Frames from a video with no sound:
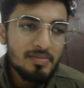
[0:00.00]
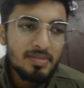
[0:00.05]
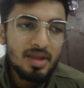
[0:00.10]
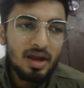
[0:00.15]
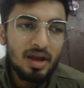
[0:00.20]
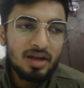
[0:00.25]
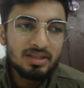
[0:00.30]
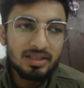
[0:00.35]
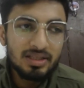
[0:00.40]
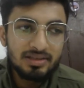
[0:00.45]

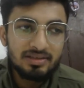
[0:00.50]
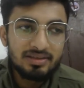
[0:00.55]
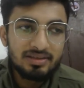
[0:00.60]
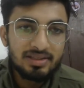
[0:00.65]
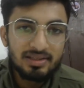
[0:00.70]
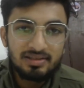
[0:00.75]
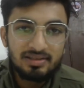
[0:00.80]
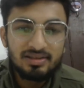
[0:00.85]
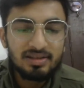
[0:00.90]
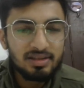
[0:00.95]
this
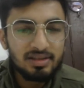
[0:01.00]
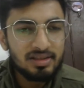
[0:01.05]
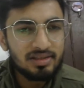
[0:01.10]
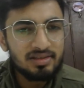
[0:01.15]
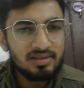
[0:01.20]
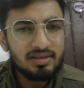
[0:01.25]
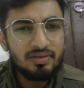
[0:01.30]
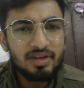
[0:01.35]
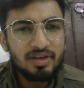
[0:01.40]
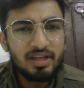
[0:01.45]

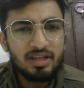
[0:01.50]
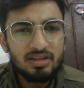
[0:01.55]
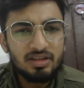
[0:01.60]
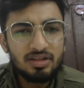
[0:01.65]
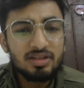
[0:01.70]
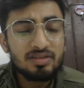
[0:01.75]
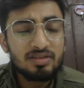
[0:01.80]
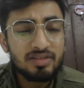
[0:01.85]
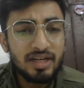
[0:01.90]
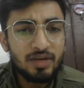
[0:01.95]
is a very
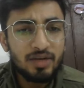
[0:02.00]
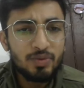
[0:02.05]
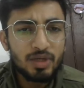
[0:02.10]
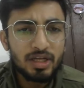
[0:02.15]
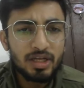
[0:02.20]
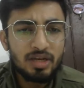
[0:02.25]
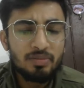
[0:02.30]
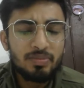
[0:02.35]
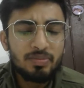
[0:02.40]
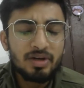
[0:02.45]
this
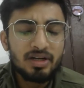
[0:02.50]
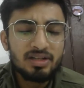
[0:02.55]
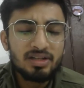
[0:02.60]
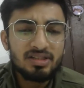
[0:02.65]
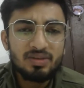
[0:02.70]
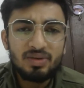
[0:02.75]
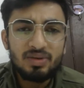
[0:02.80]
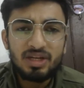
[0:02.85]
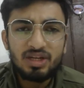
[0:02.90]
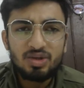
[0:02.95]
networking part is
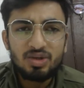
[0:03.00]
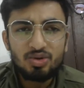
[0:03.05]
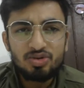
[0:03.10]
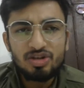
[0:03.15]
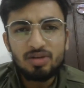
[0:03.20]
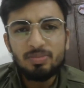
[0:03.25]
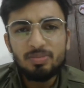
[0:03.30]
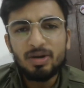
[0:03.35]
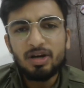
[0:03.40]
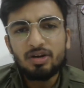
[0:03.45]
a very
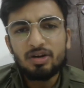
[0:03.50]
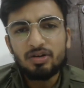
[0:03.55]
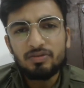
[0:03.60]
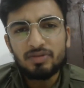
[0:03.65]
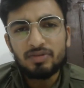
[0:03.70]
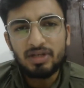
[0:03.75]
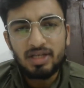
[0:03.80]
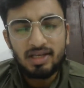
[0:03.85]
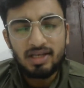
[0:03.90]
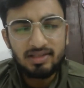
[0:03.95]
crucial part
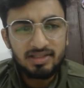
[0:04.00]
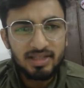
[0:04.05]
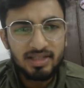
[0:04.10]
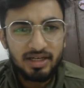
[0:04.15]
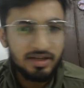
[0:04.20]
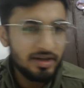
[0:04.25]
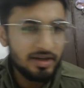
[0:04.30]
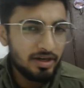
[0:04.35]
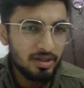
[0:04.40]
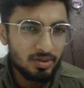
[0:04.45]
of the
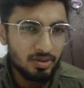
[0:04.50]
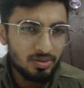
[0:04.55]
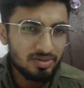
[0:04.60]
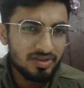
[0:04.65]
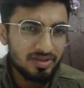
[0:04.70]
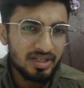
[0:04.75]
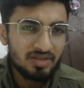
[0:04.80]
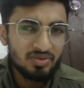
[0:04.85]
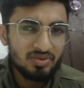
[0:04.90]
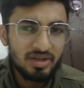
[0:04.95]
AZ900 course.
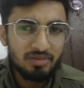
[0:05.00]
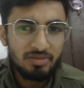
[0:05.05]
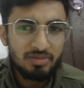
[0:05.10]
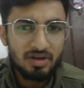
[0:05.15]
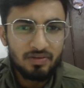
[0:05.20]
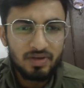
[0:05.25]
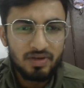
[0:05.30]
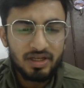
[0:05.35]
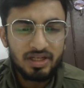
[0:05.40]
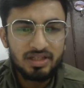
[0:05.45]
That's why I'm
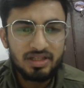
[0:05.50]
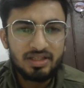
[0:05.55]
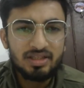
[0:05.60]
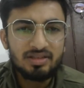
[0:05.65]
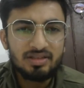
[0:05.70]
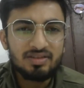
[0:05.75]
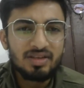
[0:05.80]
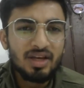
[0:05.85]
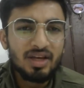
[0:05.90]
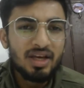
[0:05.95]
covering it
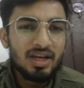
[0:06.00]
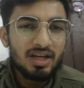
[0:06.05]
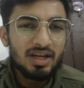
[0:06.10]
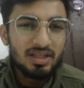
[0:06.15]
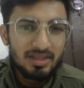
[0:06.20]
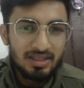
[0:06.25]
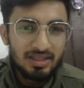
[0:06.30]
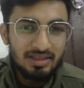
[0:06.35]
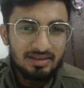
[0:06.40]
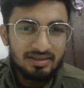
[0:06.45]

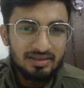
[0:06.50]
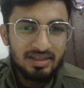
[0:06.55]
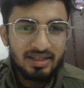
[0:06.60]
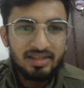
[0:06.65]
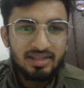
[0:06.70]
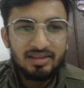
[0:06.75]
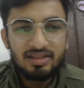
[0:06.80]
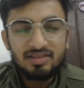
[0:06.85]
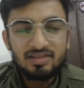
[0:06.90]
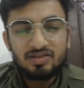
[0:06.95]
this thing
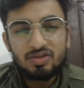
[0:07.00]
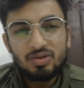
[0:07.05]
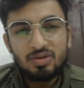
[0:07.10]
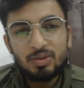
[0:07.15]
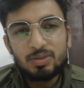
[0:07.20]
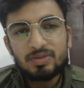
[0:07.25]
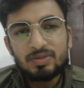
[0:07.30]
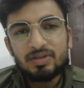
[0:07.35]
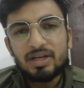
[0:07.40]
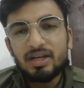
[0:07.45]
in this
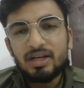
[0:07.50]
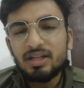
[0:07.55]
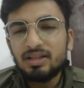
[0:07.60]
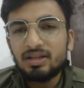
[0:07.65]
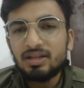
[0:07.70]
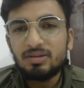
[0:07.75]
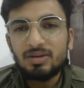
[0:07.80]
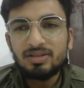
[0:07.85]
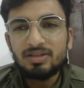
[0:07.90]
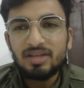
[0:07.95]
course, right?
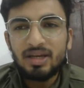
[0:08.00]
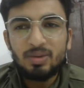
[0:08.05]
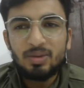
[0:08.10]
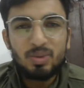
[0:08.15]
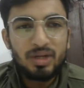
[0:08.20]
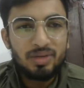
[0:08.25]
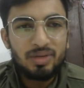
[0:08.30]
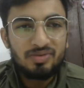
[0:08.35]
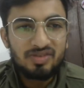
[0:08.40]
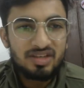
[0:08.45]
Otherwise I
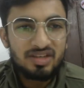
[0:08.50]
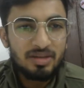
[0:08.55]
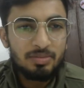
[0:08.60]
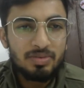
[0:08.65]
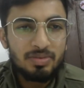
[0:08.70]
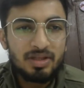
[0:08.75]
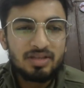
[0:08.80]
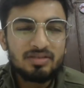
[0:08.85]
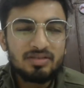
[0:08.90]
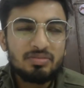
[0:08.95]
would have skipped
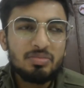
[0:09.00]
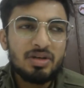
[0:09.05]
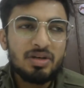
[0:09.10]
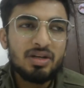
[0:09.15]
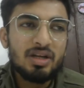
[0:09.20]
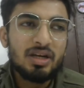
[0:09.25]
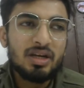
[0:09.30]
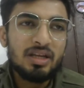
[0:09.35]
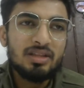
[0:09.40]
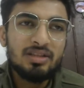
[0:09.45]
this.
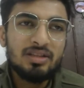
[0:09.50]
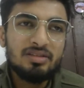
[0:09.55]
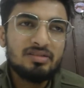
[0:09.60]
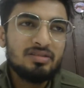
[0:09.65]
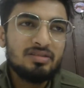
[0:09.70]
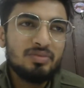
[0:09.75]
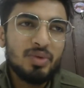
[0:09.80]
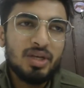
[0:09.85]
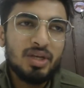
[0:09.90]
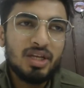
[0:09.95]
But again, this is
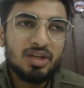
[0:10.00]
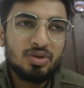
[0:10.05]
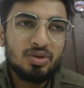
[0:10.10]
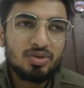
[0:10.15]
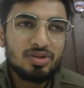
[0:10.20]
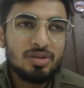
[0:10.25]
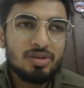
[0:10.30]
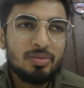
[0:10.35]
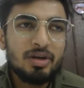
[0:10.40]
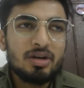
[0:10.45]
a very
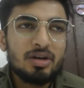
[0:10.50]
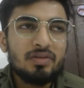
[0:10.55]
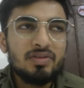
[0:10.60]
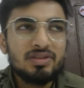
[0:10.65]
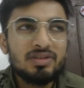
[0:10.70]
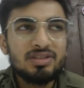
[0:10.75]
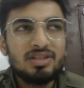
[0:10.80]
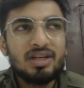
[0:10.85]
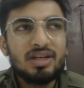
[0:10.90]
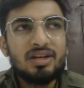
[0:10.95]
crucial part of
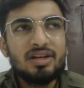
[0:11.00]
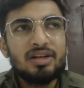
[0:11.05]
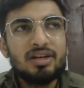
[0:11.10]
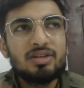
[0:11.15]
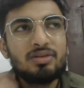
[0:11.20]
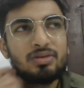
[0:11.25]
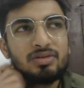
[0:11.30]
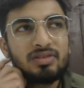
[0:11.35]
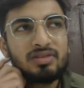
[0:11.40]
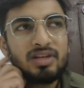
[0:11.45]
AZ900
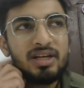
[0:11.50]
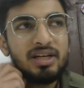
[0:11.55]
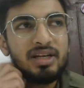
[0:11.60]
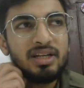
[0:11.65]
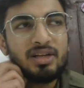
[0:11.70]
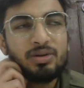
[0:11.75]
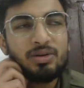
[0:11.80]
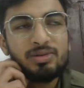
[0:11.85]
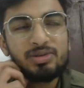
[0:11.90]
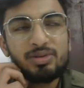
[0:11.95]
course, right?
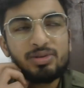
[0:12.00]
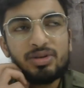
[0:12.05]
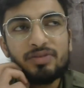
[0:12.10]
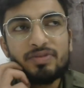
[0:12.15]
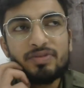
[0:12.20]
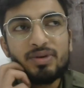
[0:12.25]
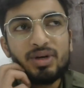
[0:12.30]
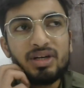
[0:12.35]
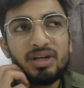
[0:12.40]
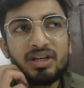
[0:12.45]
And also,
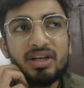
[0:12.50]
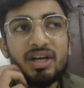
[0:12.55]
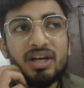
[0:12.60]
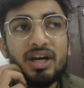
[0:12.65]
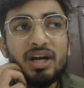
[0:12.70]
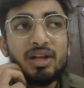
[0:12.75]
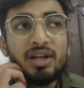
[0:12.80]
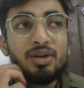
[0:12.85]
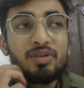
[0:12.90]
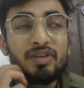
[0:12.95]
if you are
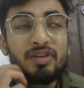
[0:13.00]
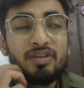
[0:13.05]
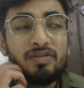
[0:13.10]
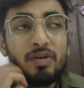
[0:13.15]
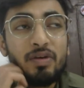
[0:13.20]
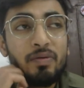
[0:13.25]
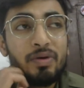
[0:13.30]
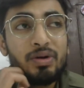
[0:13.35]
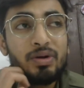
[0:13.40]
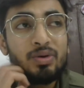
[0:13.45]
looking
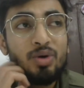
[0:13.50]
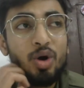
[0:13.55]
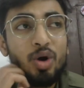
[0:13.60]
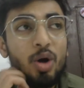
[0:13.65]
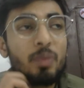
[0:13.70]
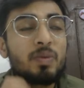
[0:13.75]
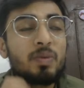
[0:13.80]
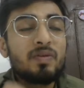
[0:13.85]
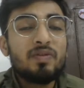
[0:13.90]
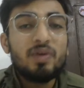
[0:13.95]
forward to
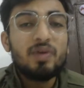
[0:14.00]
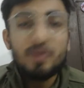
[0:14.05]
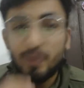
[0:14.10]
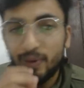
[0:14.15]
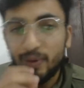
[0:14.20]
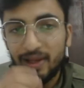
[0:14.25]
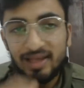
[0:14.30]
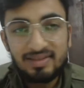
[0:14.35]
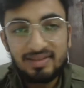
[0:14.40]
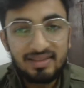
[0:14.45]
opt for
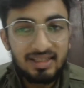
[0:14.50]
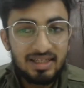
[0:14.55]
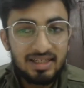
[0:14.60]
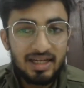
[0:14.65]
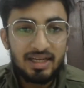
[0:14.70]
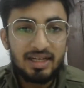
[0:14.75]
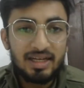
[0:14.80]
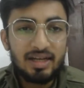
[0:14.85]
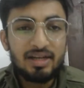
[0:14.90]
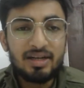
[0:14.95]

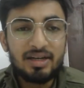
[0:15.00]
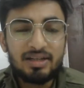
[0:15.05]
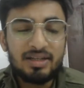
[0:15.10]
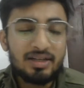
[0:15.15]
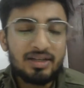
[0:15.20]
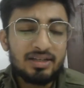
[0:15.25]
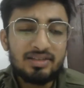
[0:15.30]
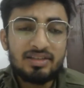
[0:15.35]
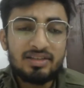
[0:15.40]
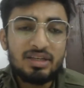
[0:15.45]
SC900,
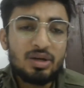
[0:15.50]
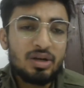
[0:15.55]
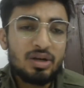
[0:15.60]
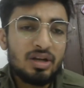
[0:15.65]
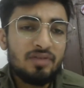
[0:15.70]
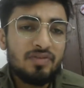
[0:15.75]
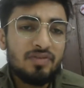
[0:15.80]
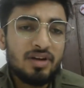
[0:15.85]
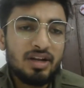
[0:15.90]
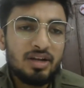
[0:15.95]
that is
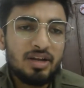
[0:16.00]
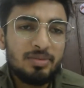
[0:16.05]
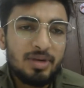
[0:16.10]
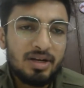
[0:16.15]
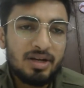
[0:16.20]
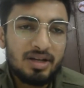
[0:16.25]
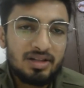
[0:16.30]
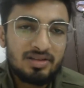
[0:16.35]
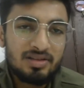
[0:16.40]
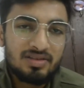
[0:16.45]
security
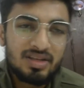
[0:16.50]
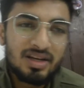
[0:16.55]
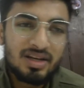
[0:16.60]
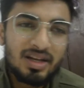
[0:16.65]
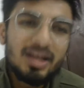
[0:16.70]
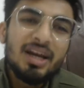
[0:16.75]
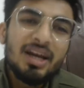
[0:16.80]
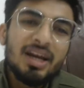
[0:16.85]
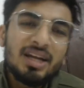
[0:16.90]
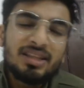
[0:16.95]
fundamentals, is that
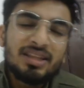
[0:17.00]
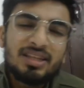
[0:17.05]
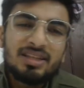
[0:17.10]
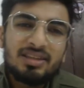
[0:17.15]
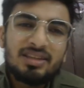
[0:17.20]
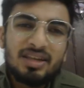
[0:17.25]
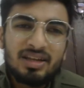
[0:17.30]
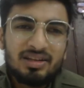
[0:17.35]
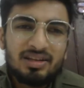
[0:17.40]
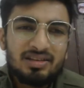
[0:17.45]

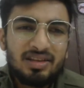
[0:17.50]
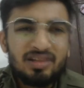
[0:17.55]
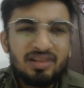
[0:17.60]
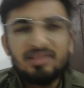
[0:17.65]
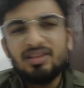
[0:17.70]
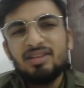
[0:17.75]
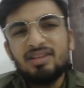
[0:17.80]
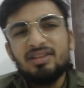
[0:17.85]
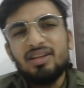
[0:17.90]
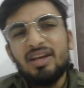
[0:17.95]

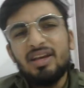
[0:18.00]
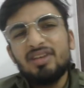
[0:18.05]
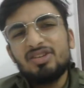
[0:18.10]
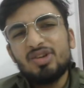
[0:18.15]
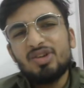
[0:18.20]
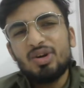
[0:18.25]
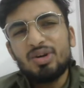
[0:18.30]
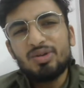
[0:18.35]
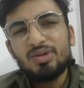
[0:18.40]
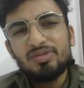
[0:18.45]
then
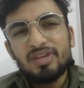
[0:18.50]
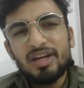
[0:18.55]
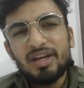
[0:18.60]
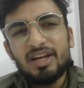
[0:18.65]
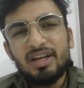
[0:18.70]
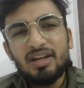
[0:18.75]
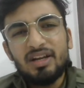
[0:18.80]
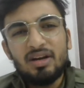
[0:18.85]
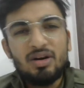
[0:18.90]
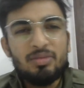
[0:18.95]
Azure to
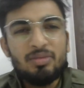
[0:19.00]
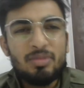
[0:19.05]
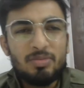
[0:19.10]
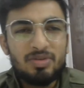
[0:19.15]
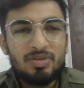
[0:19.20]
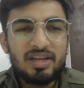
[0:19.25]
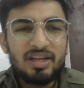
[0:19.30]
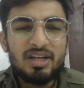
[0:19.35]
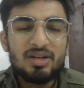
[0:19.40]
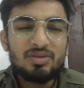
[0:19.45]
site or maybe
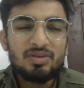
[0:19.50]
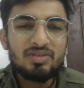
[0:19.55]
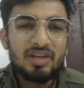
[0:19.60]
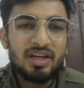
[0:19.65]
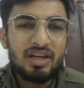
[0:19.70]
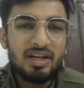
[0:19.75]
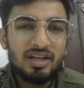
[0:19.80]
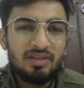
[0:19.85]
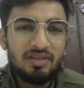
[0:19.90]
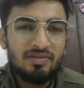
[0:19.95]
site to
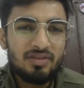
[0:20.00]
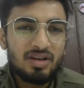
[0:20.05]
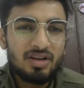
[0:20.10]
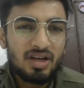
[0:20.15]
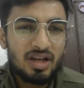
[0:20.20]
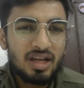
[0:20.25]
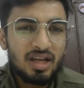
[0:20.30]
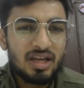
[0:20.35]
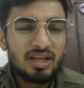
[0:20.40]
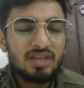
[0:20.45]
site
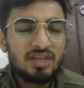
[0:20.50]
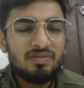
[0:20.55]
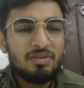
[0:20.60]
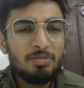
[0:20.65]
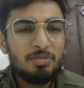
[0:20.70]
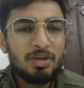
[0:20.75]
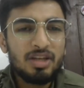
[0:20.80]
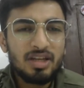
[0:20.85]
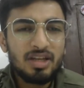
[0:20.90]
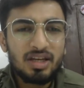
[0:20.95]

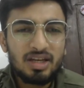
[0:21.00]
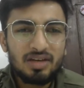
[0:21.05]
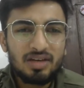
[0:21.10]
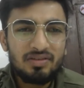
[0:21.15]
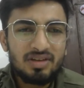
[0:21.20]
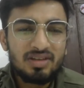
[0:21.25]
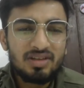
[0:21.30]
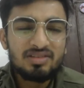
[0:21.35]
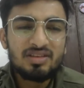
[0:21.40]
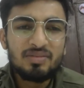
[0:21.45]
VPN
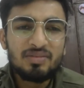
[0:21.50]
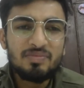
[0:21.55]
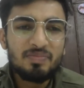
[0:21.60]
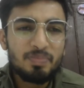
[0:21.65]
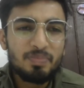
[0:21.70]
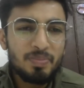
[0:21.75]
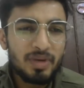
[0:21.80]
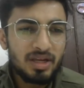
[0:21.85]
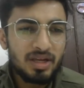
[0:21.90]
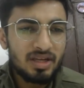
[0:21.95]
connectivity is the
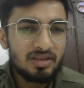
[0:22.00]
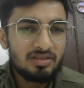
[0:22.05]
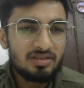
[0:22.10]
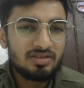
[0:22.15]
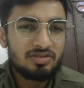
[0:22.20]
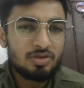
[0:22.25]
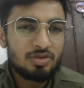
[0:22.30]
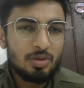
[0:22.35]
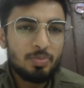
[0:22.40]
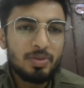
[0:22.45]

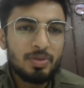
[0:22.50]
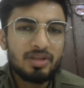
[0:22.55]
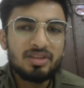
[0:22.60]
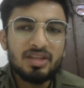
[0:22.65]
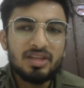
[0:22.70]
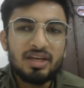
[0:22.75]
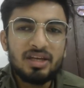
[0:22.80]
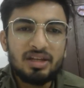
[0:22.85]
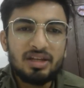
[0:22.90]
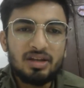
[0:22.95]
biggest topic
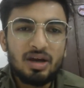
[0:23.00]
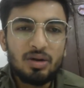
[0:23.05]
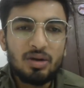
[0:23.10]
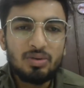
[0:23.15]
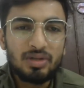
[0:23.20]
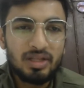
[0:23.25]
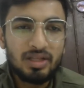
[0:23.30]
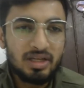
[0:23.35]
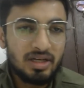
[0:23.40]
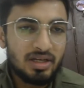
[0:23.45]
there
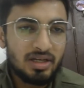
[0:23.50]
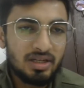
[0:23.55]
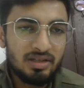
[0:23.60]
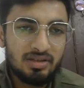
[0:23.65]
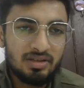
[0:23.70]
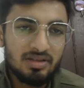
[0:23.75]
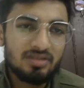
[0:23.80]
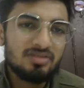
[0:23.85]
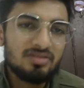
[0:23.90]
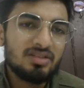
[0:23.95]
out there in the
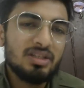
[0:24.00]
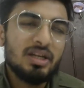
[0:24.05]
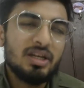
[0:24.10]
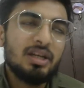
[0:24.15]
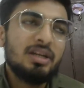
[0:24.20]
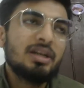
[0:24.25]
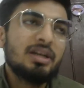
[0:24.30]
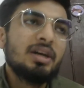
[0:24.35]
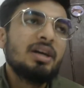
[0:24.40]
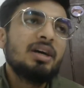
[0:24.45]
industry,
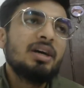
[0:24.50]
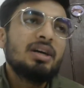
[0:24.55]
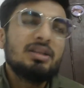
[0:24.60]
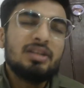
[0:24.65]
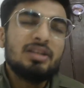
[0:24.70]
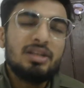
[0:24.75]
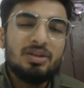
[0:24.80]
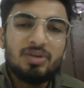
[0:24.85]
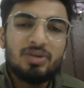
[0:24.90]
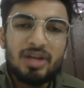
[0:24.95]
right?
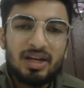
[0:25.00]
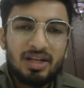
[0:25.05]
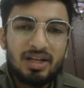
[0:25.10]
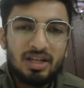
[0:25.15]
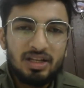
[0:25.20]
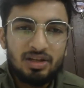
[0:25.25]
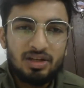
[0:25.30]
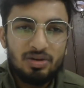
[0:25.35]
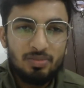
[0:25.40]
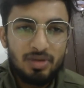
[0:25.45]
That you get
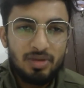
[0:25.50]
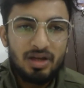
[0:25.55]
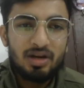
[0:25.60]
in your